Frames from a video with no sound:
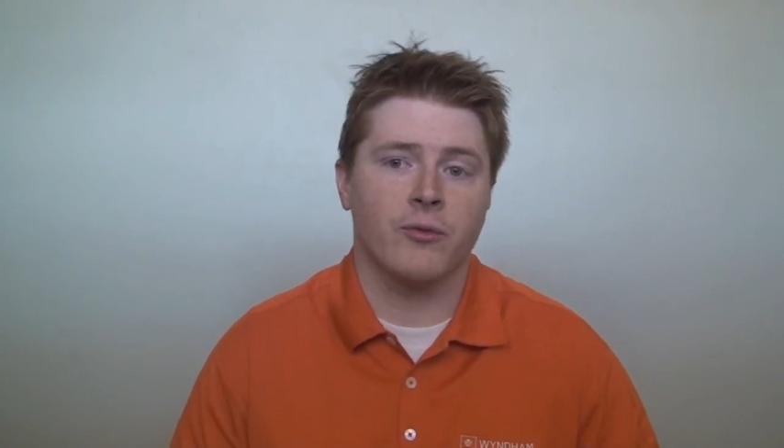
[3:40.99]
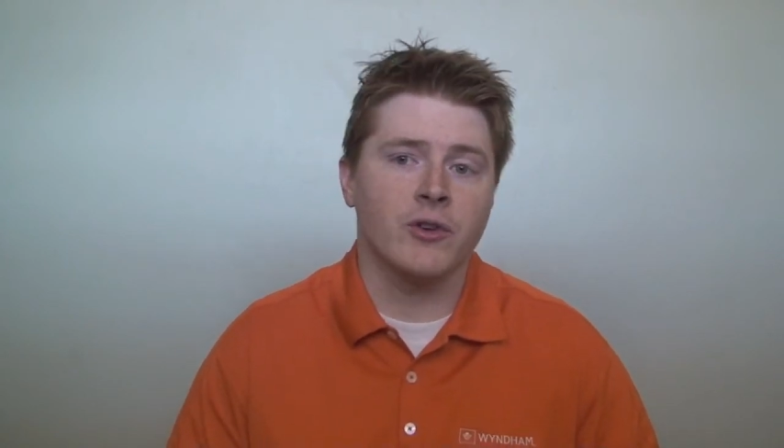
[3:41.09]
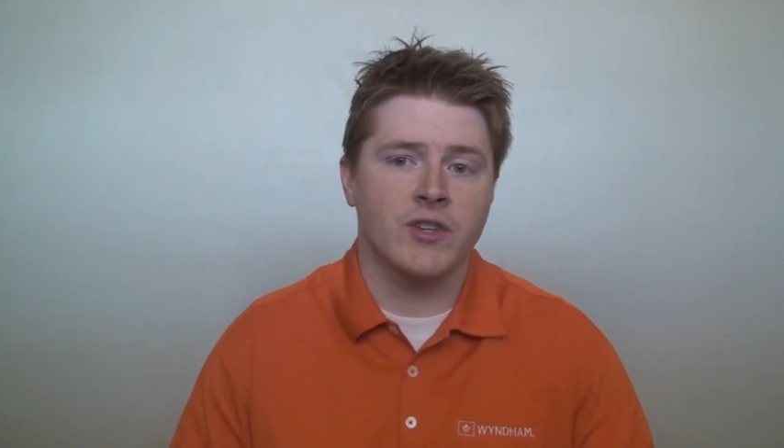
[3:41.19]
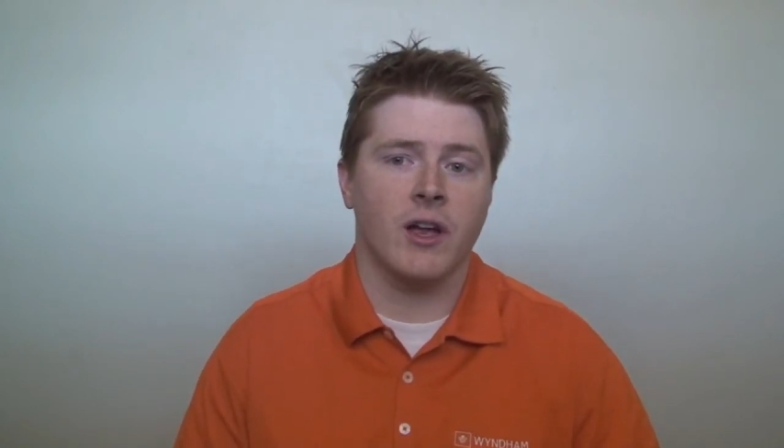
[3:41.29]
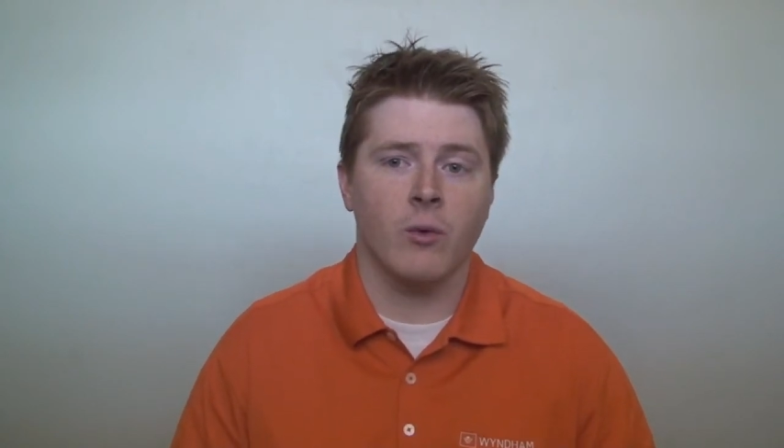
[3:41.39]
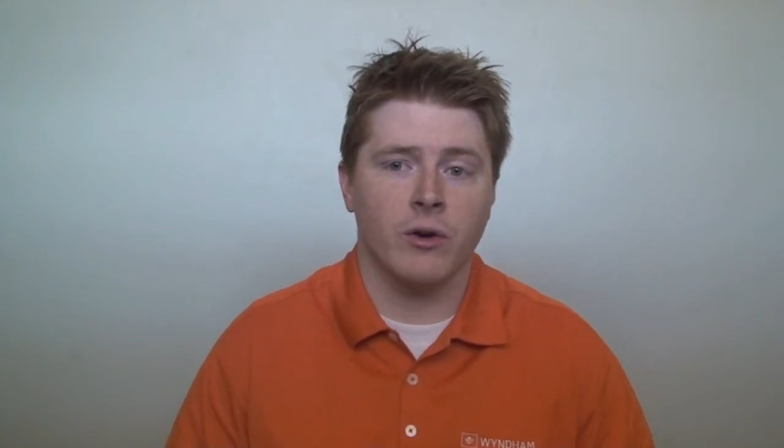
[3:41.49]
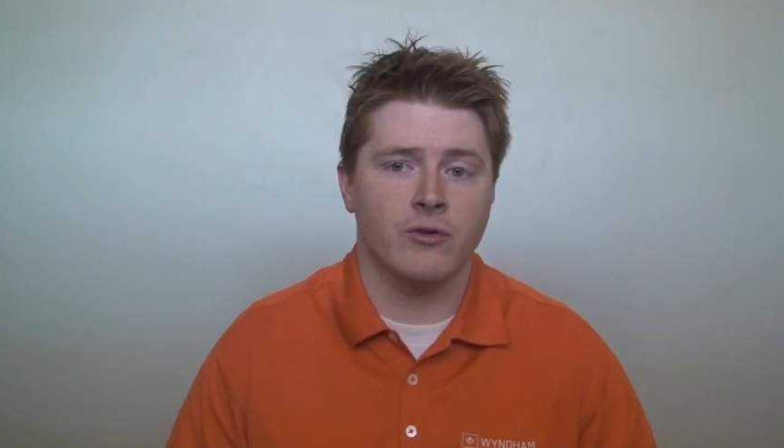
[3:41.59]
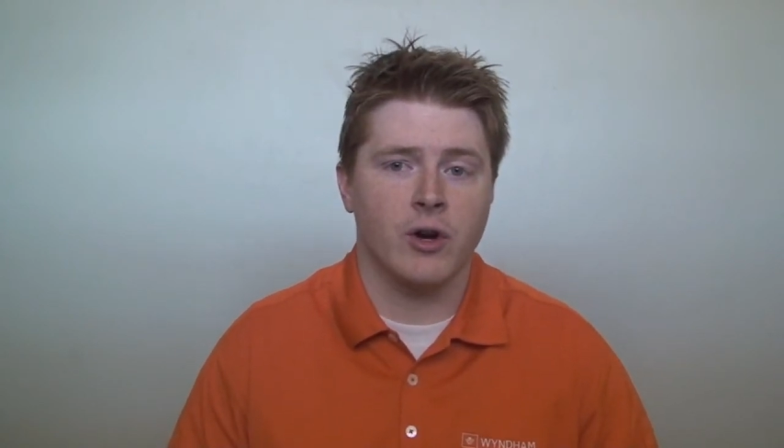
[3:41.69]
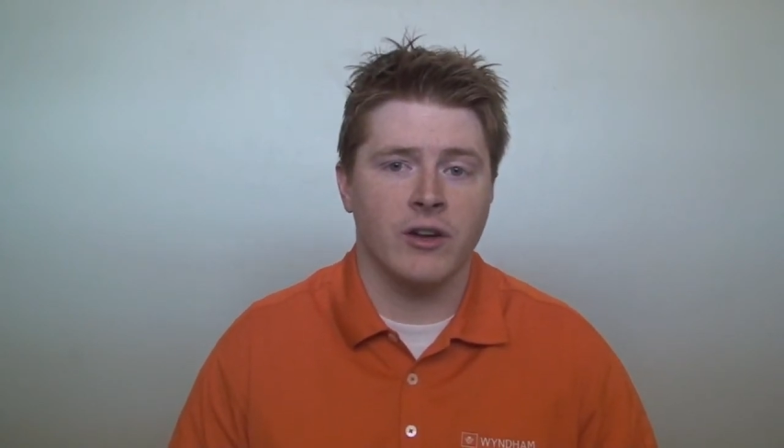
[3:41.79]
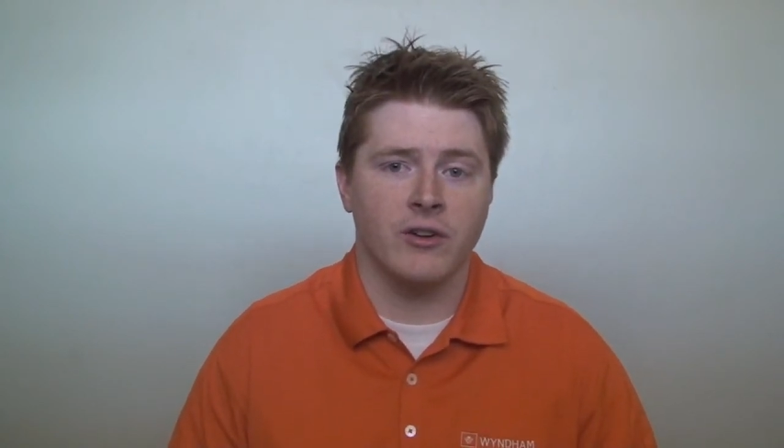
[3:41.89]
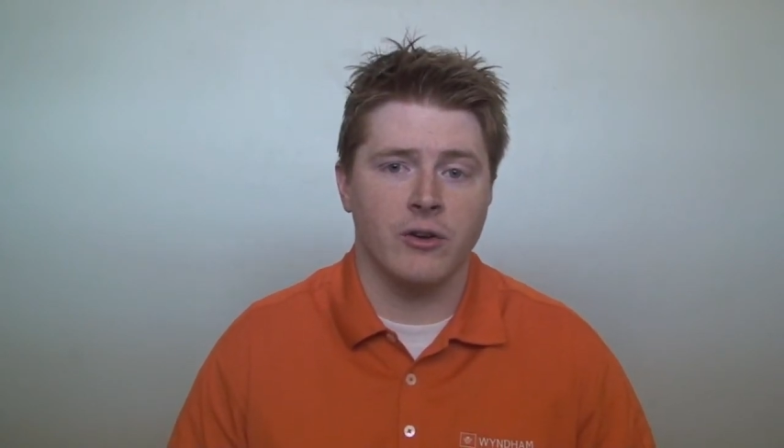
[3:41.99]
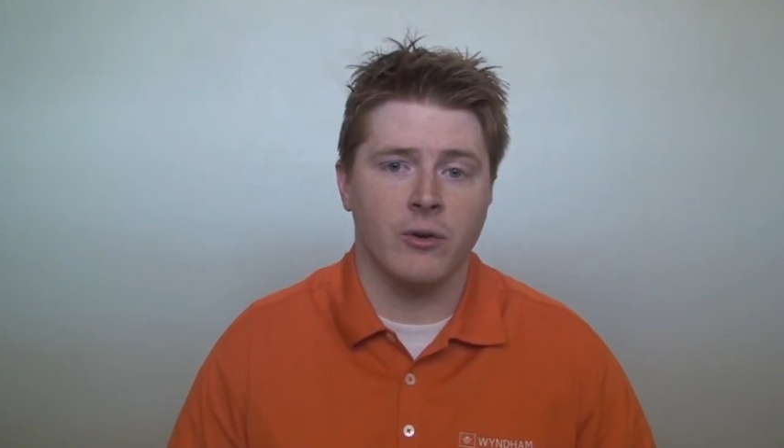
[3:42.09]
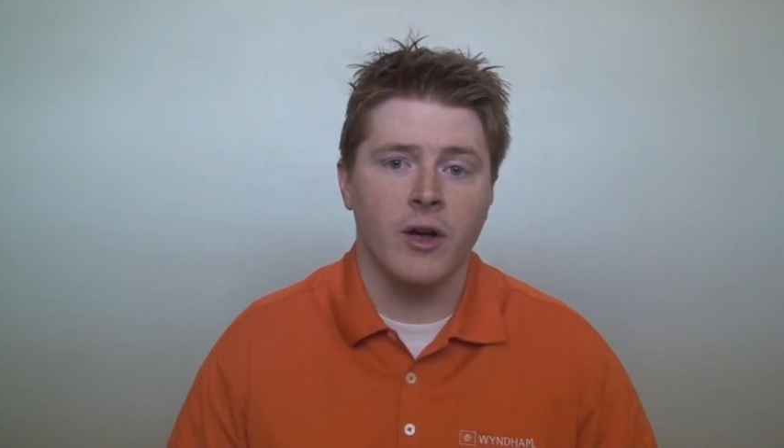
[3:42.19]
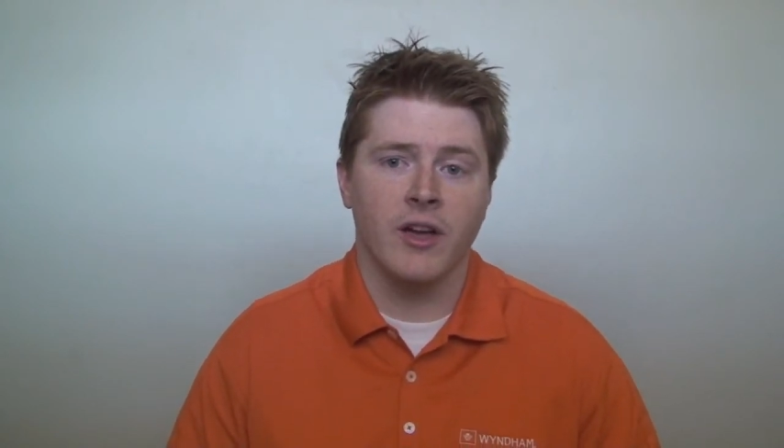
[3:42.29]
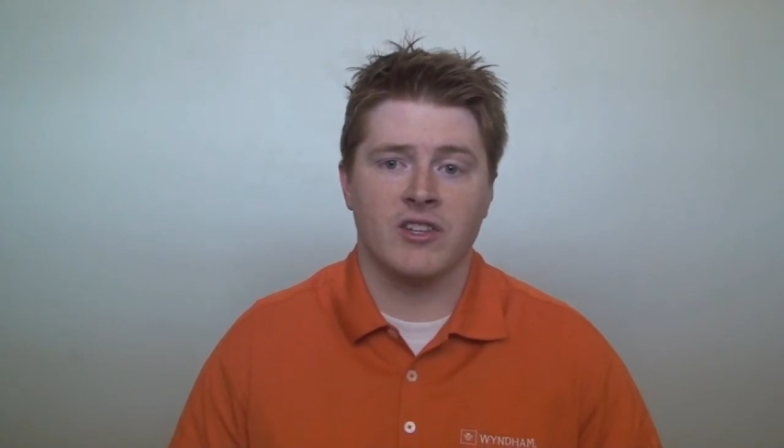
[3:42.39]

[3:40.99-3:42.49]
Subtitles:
The first thing I would have tried to do